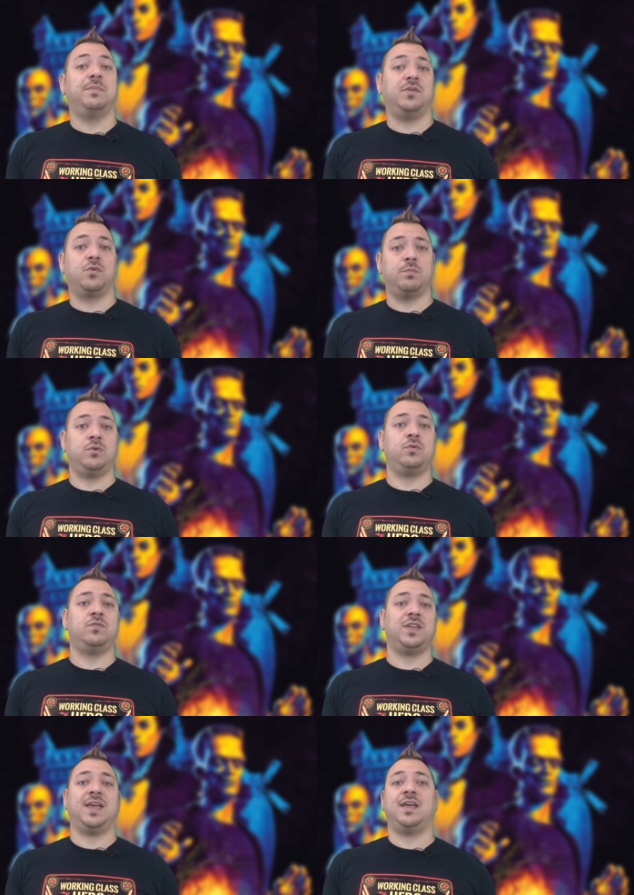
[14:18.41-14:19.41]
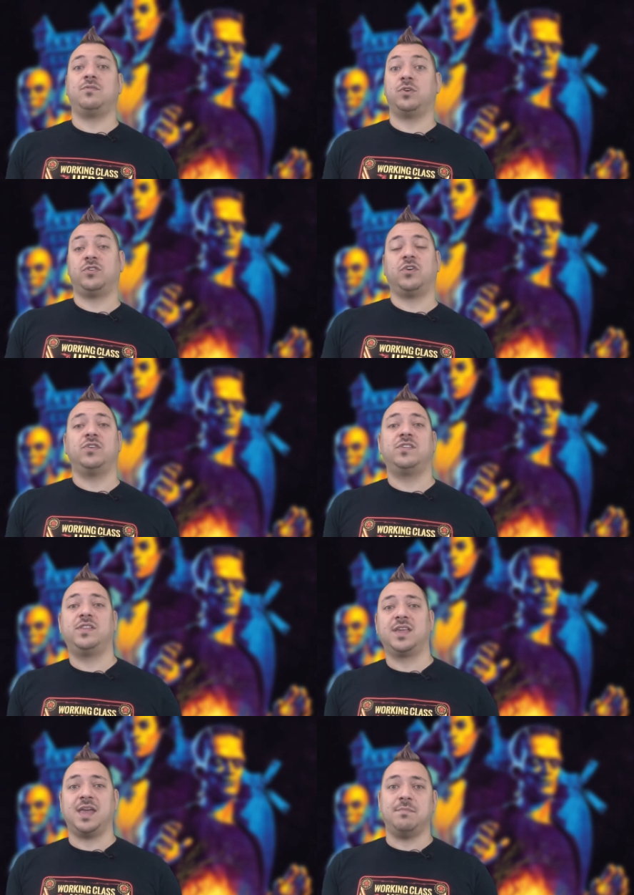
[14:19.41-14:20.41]
be removed and returned to
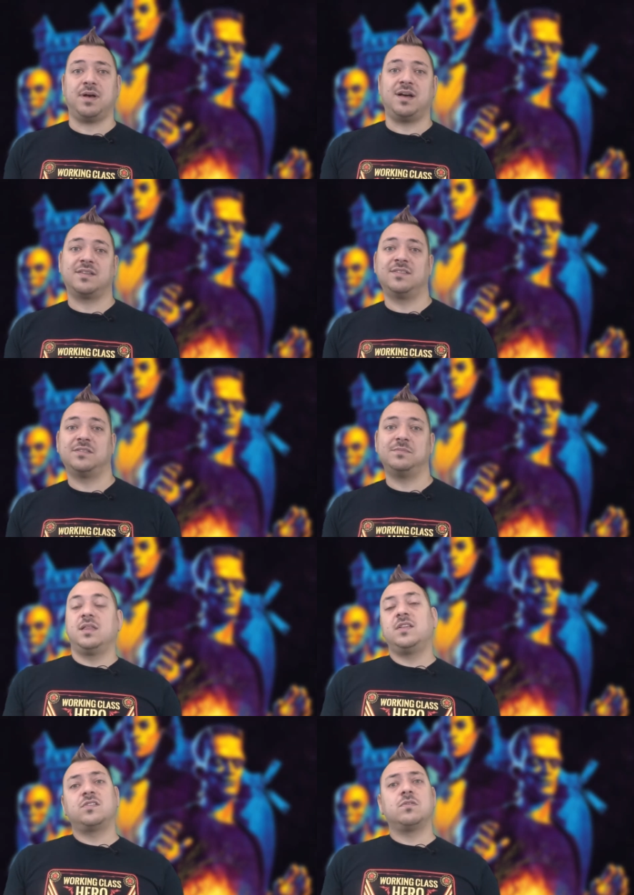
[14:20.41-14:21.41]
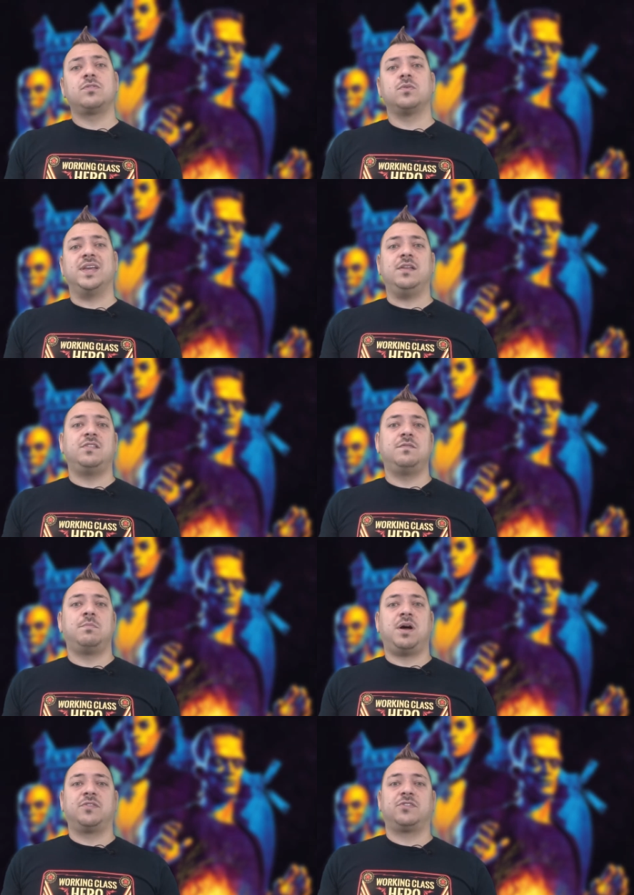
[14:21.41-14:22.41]
the game box. Let's go through each of the
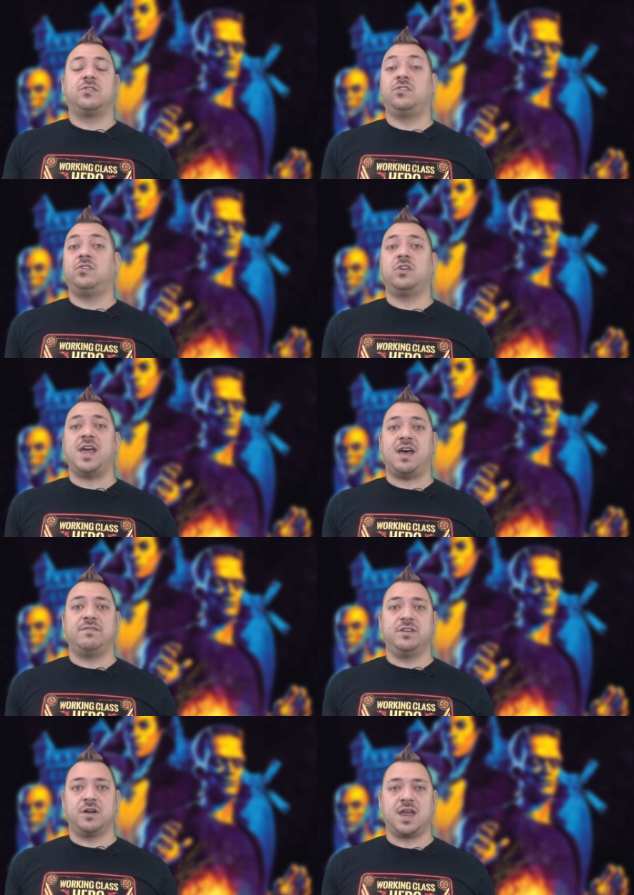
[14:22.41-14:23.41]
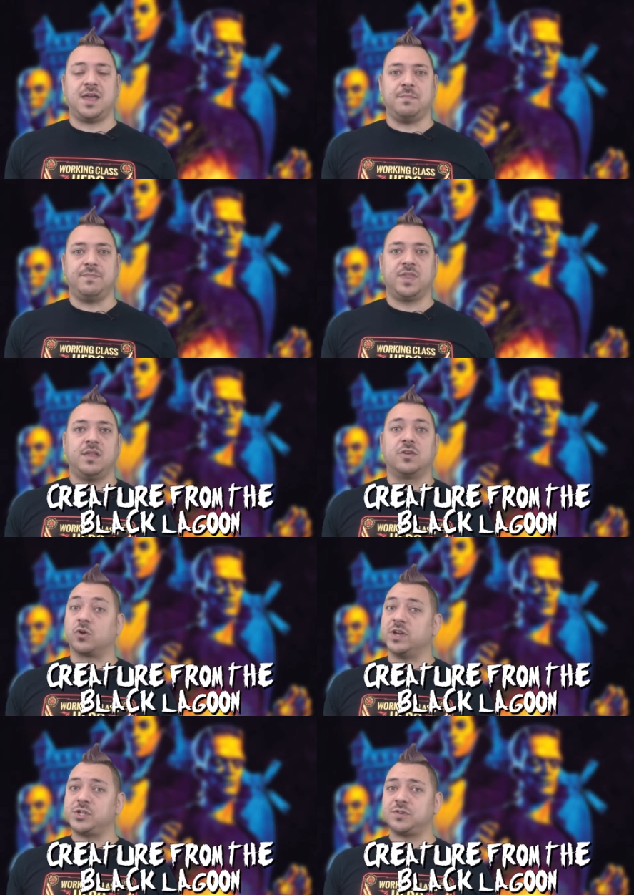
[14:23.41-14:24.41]
monsters you could have in your game. The
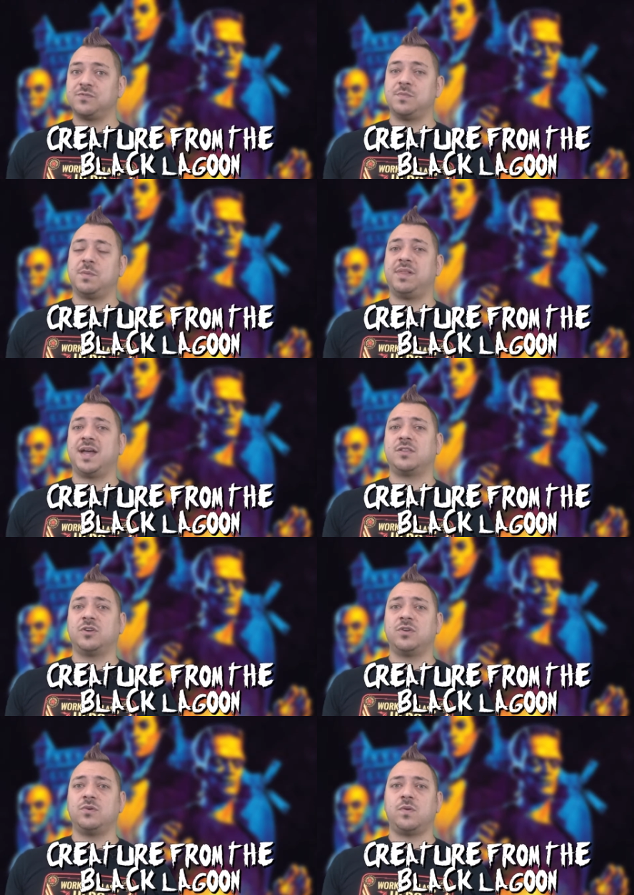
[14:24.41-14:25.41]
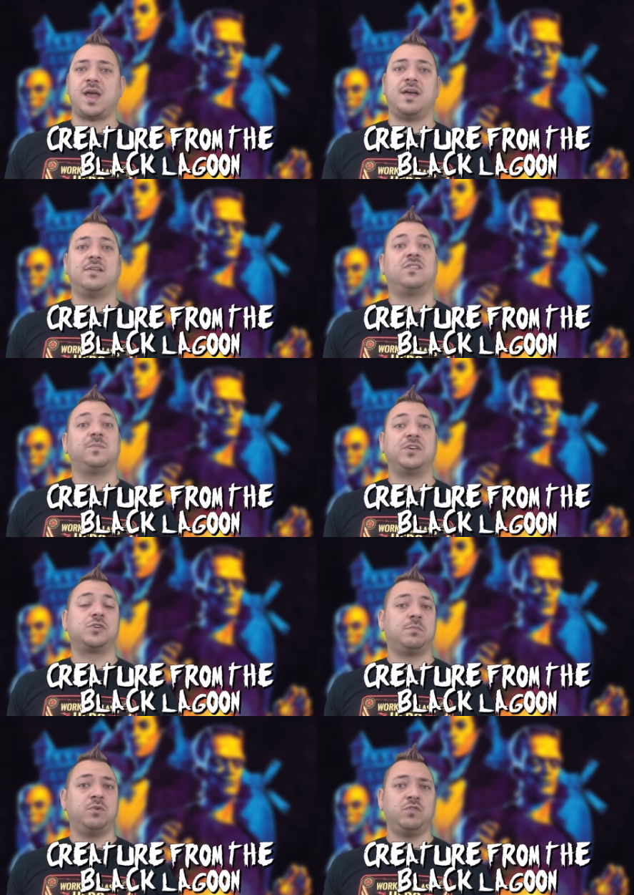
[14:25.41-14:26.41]
creature from the Black Lagoon has
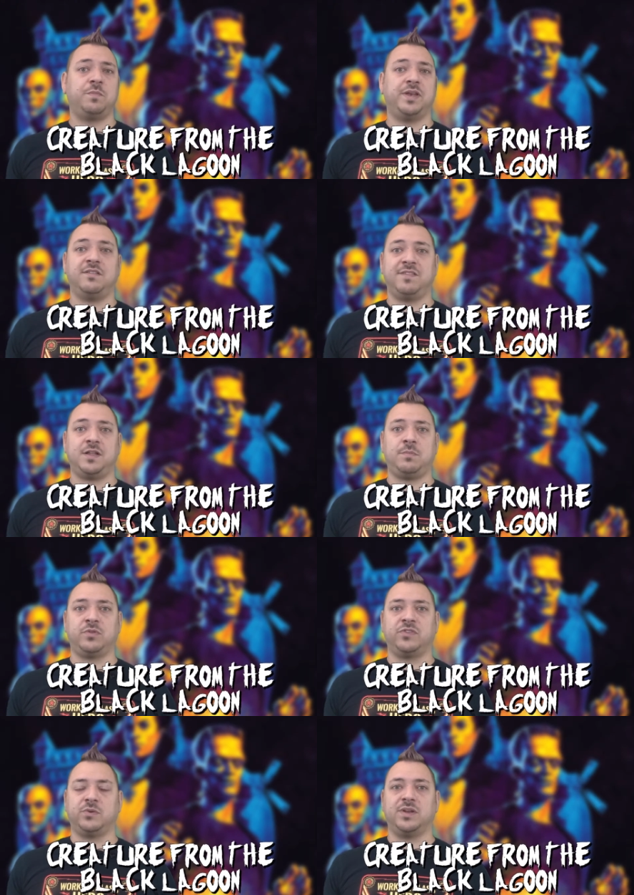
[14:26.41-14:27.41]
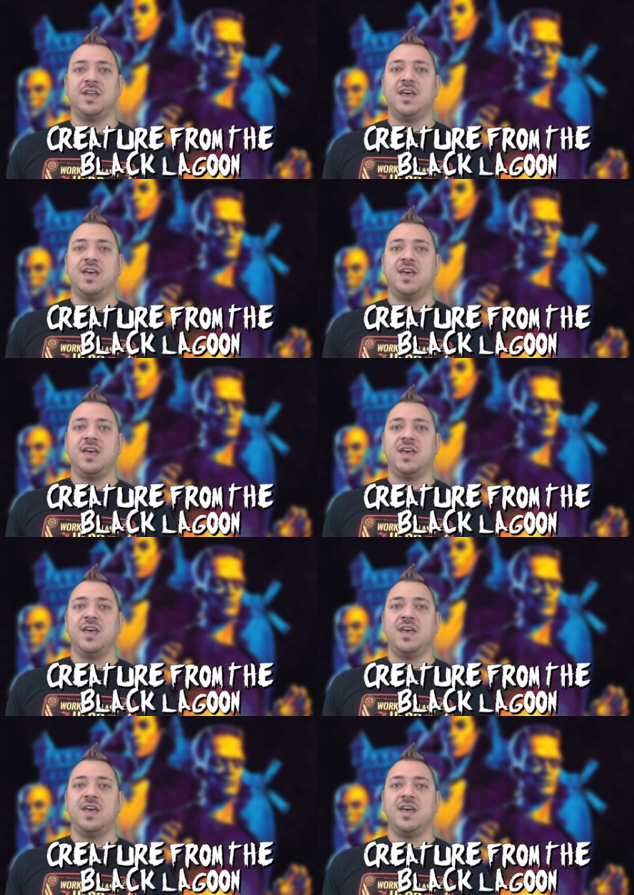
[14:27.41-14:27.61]
special movement available to it